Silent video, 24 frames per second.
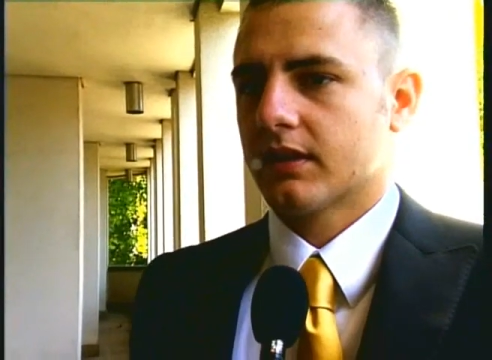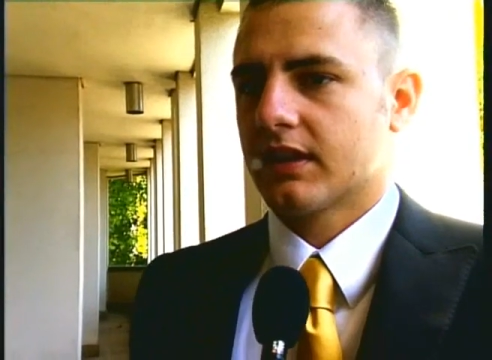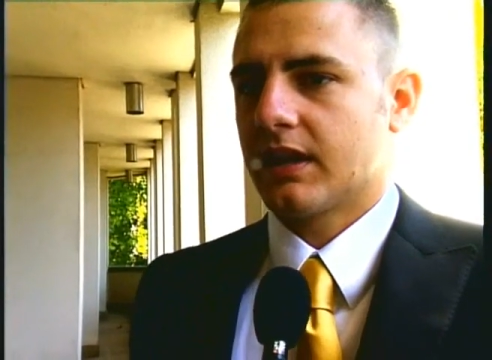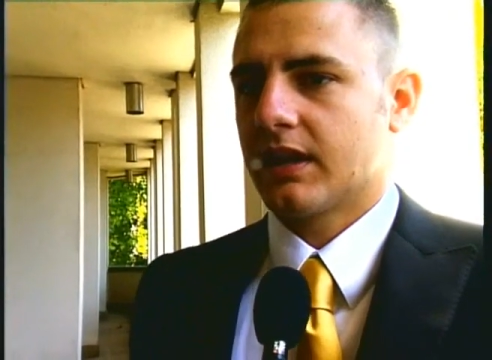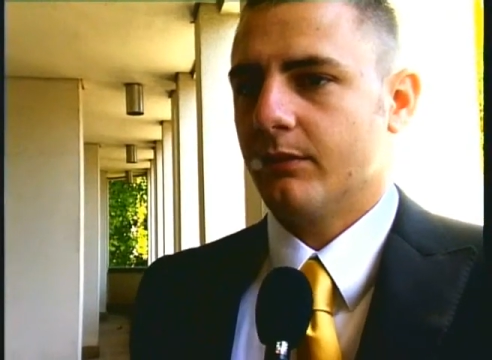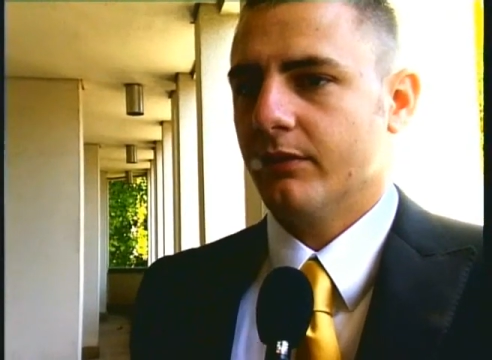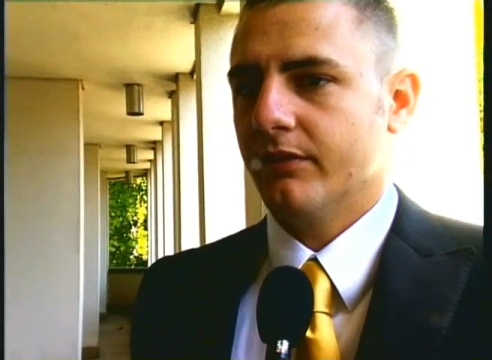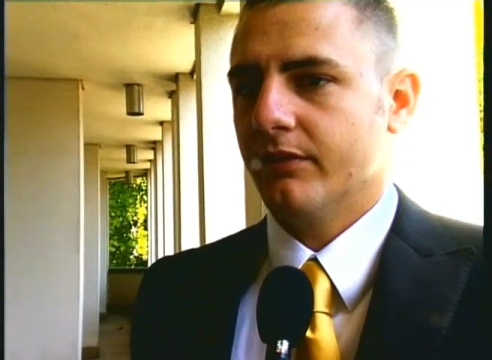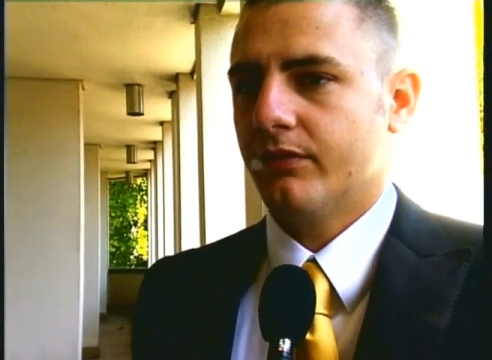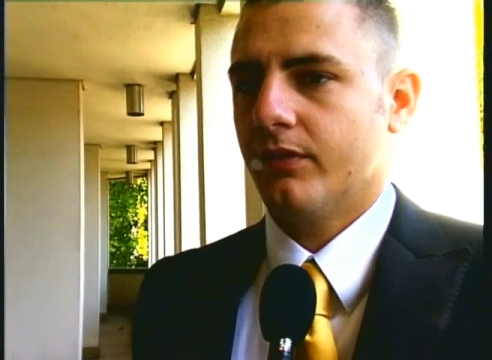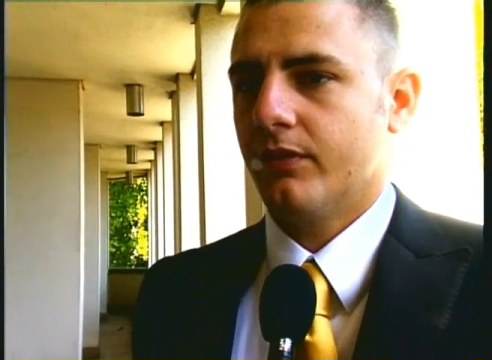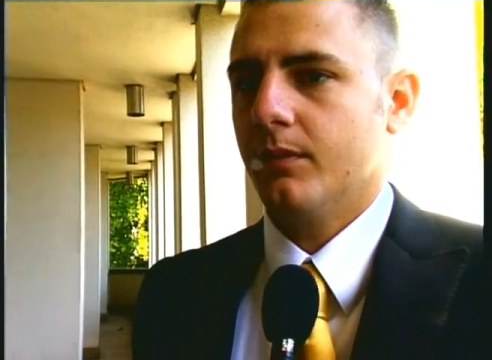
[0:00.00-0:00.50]

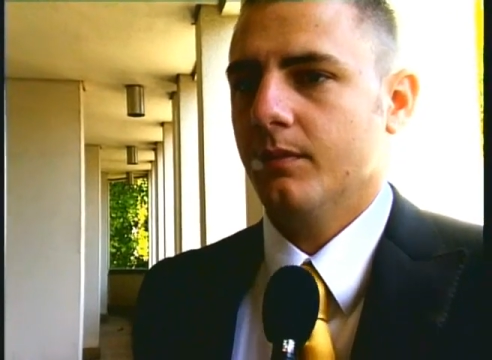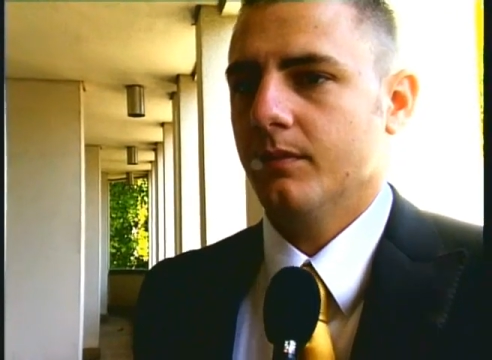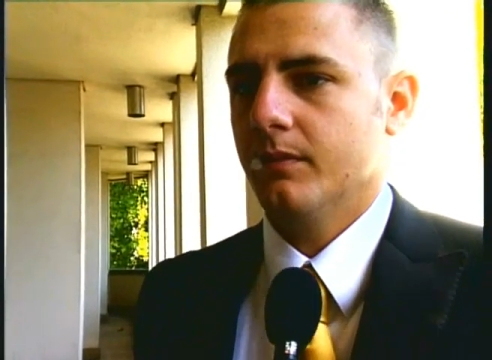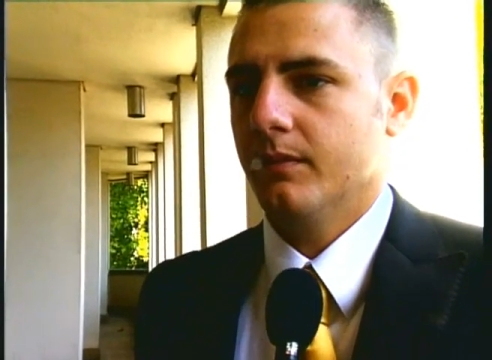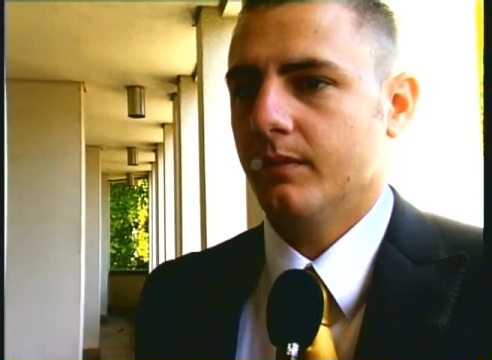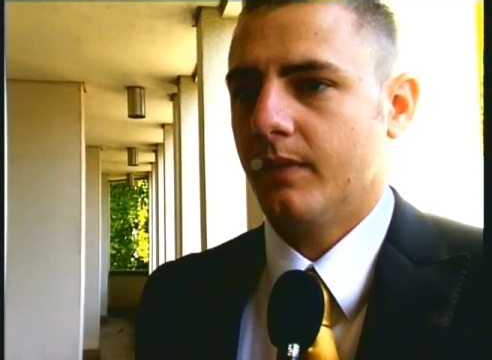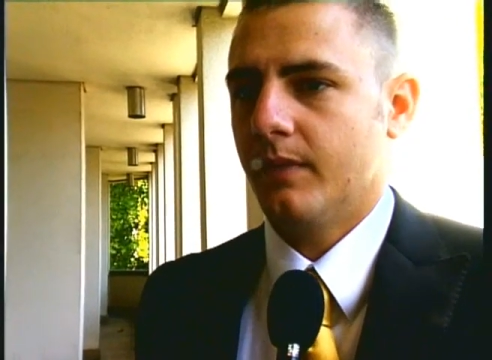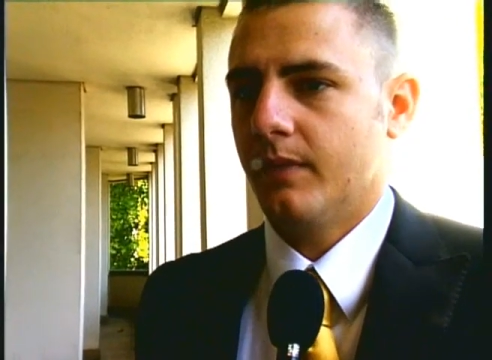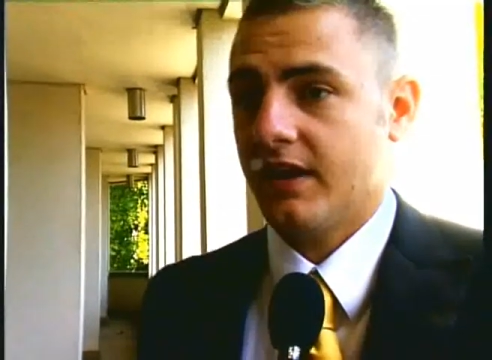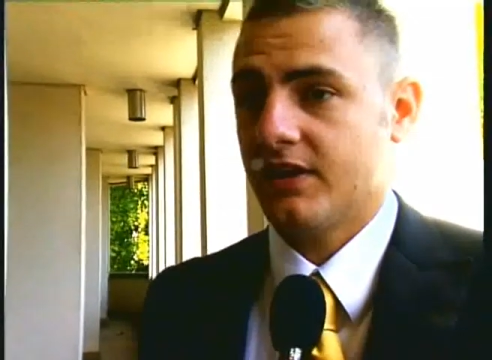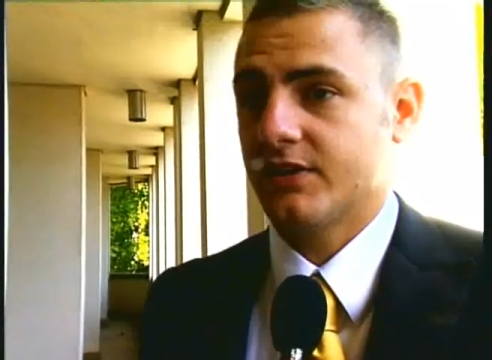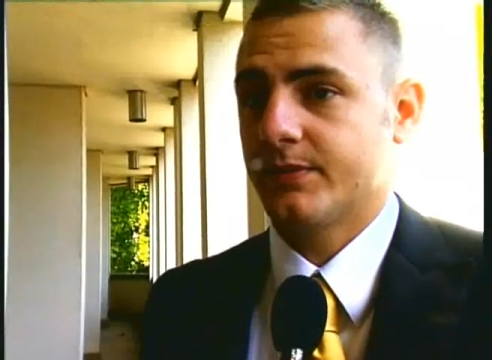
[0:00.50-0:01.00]
Coming
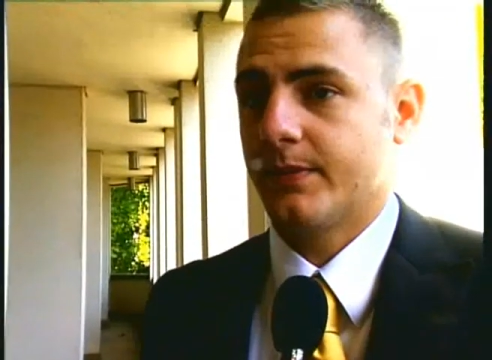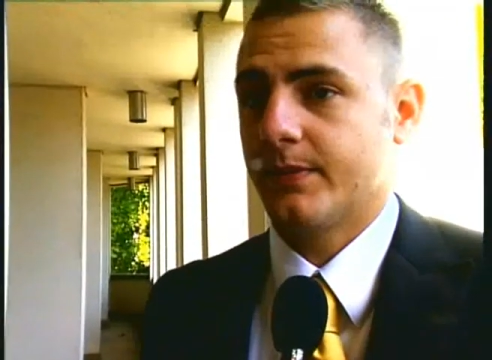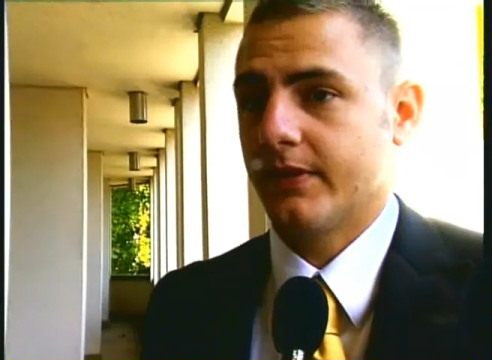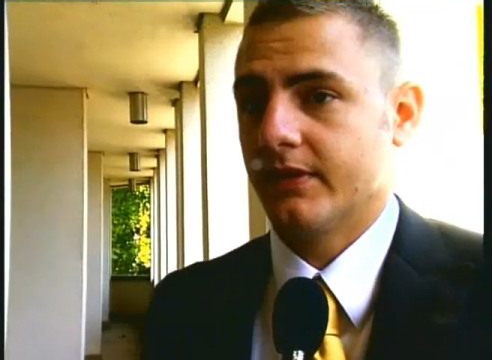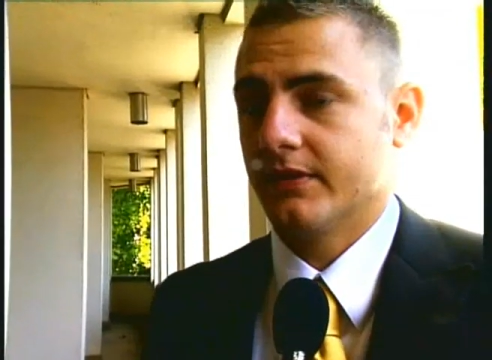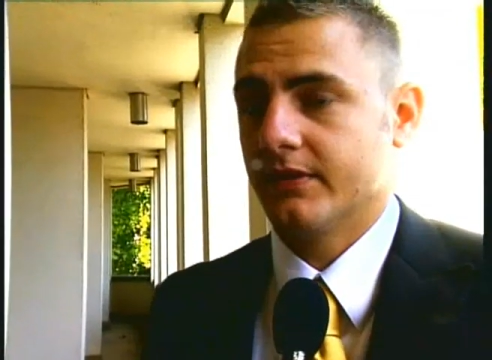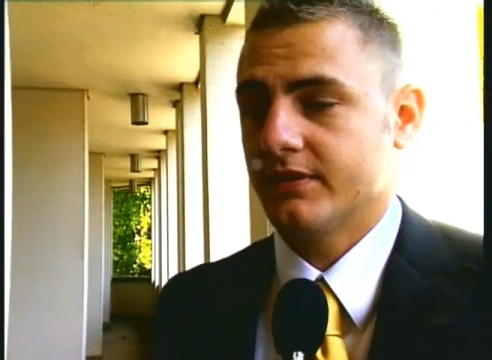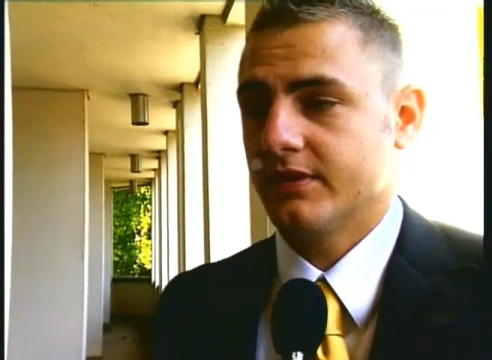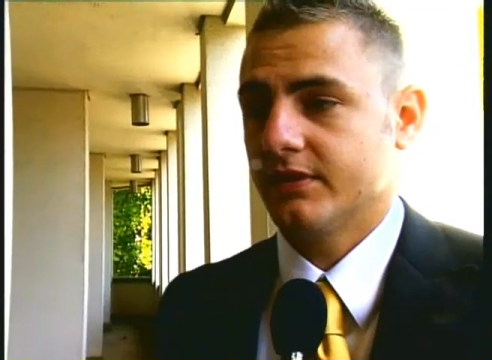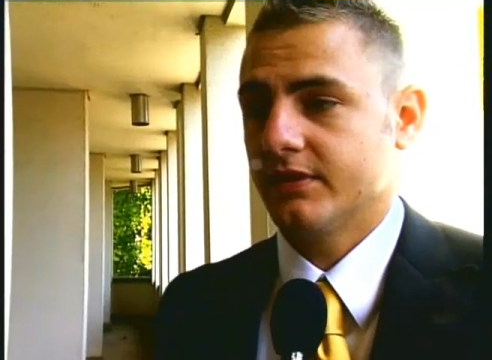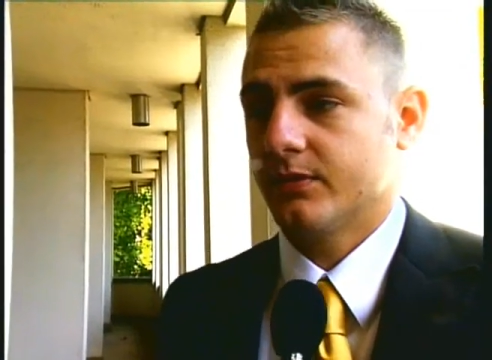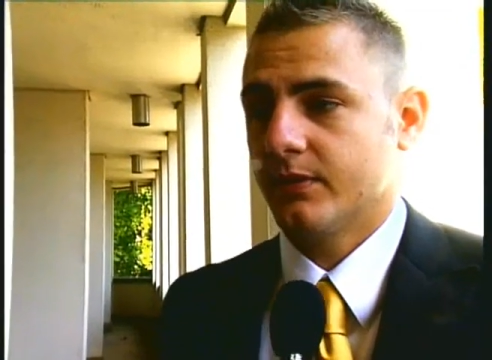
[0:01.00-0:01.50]
from my
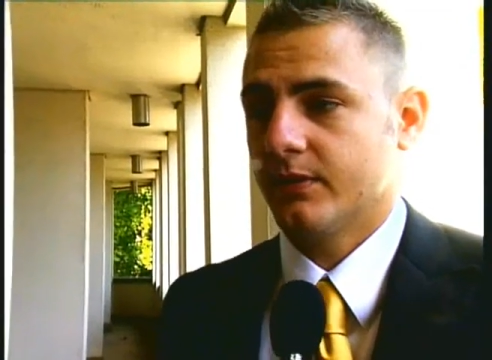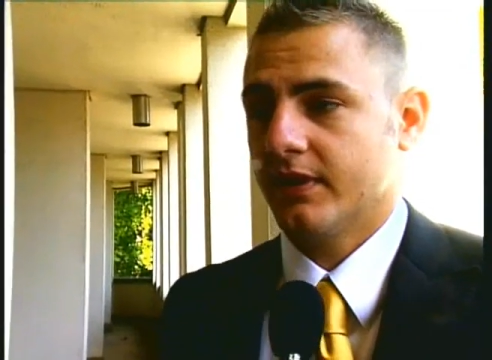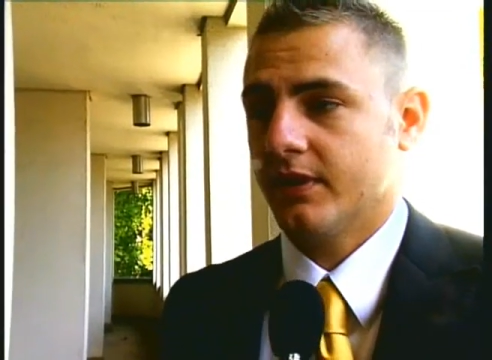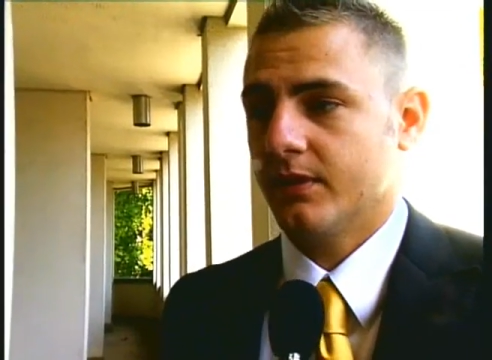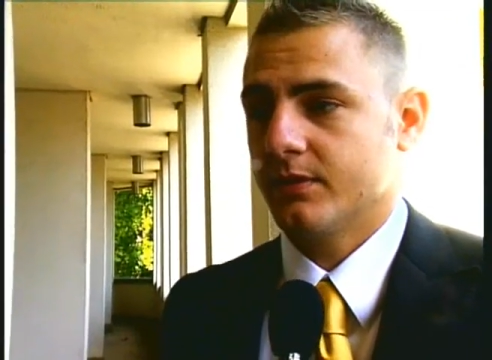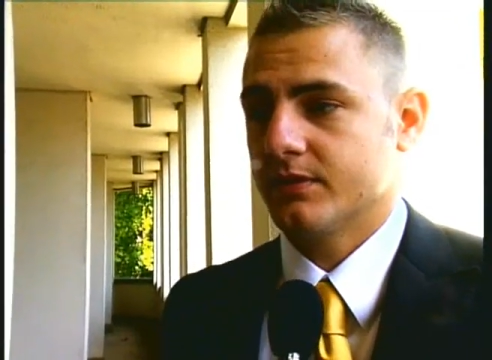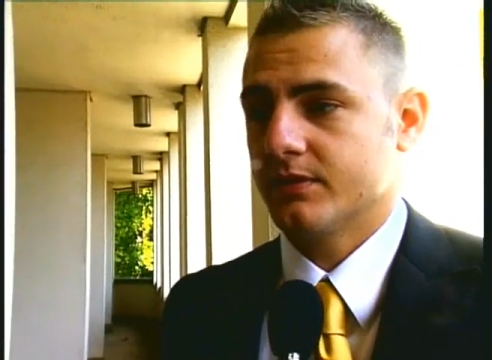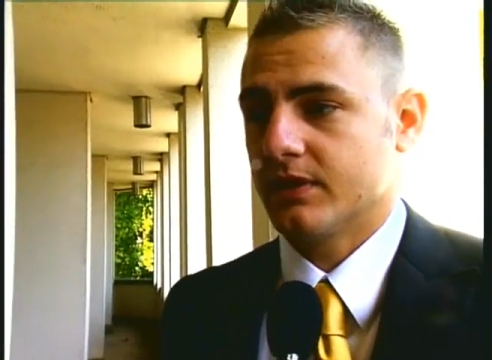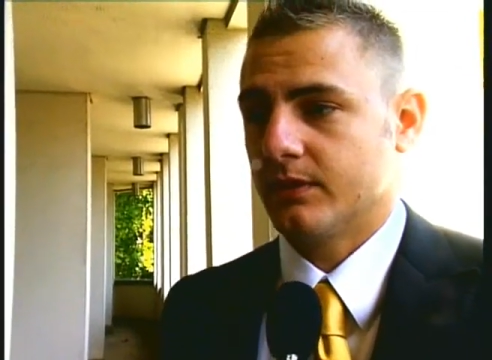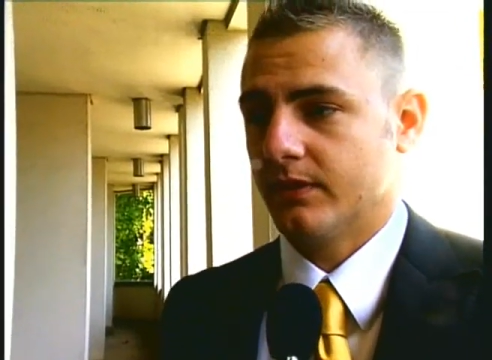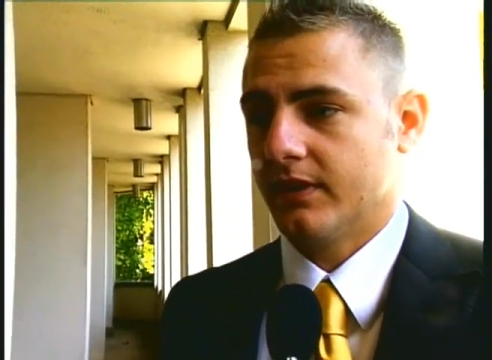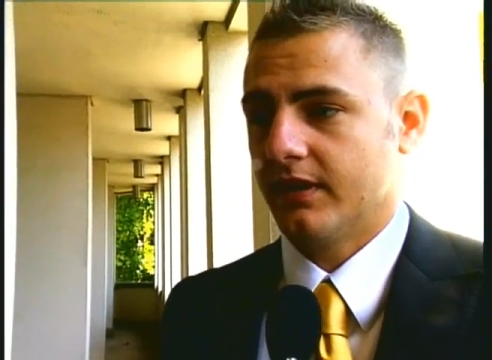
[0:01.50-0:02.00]
experiences, when I
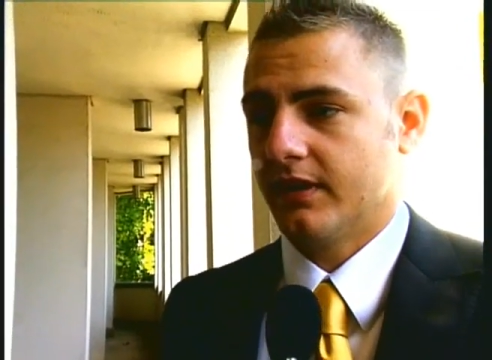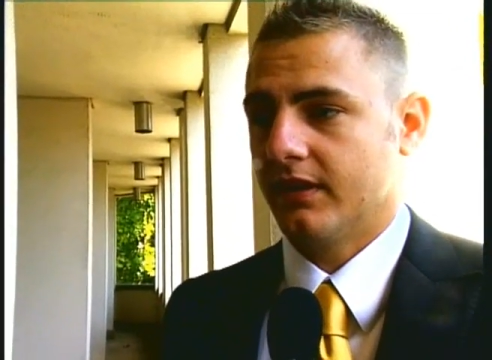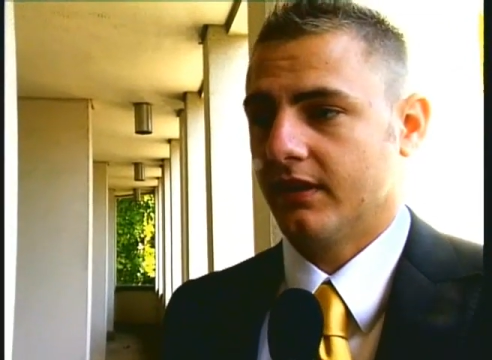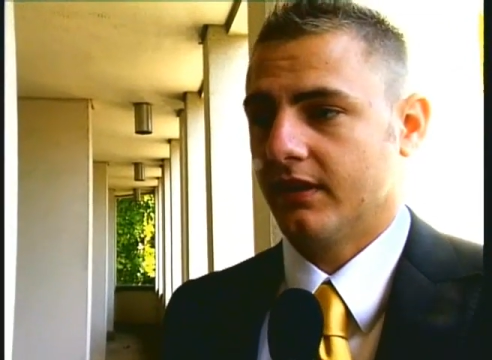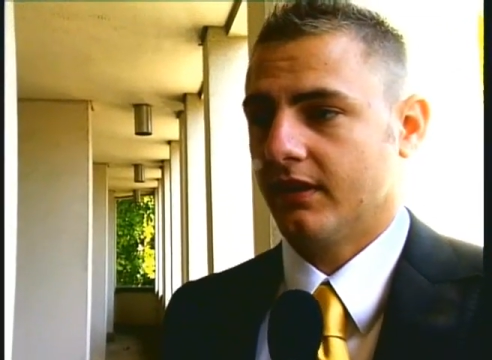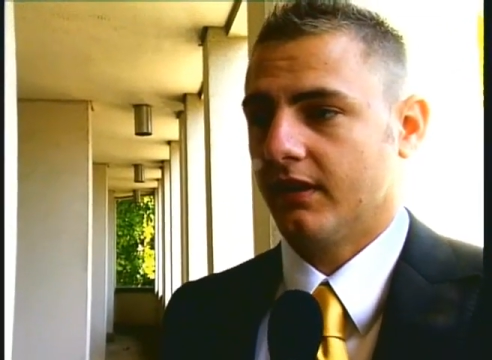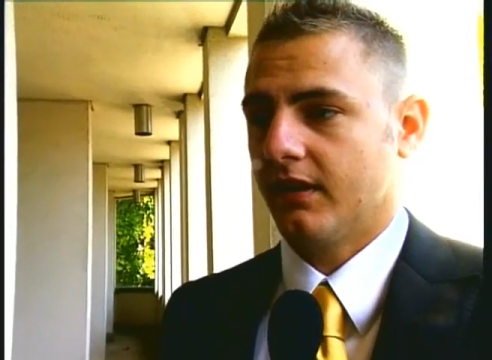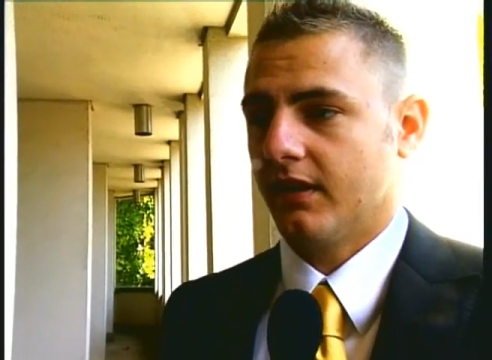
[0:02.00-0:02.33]
was out there,